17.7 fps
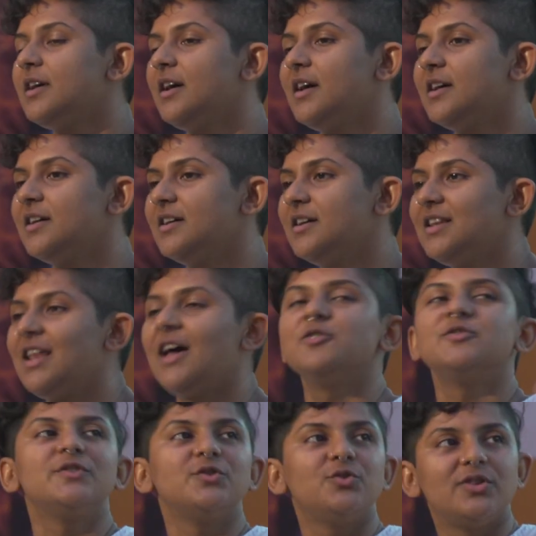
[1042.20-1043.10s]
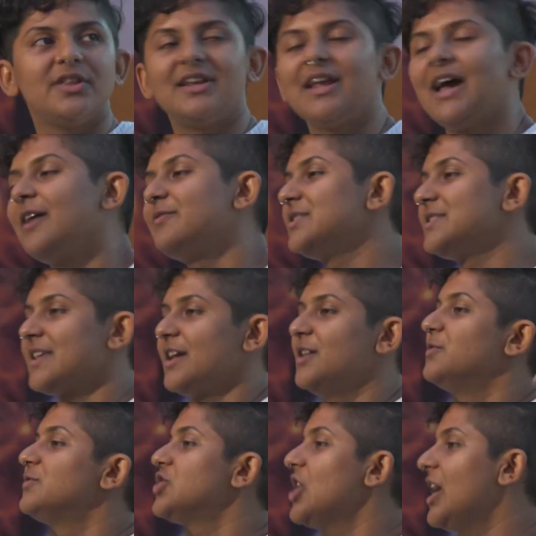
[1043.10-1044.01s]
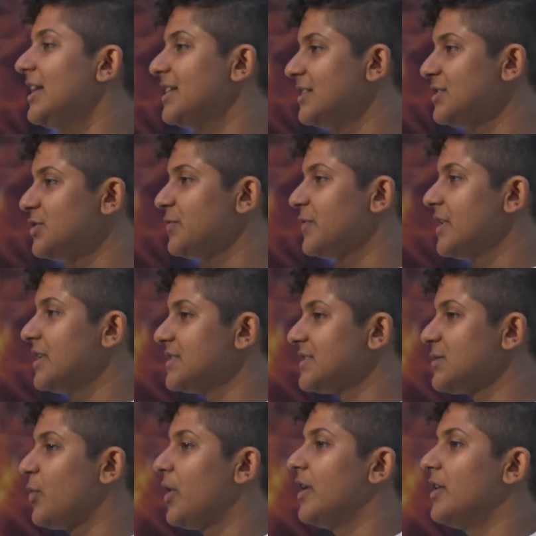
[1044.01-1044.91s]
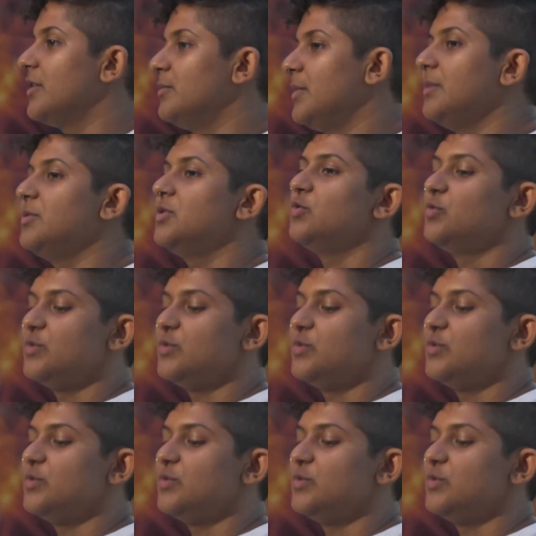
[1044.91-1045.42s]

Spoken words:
allows you to then have this kind of chat interface where maybe you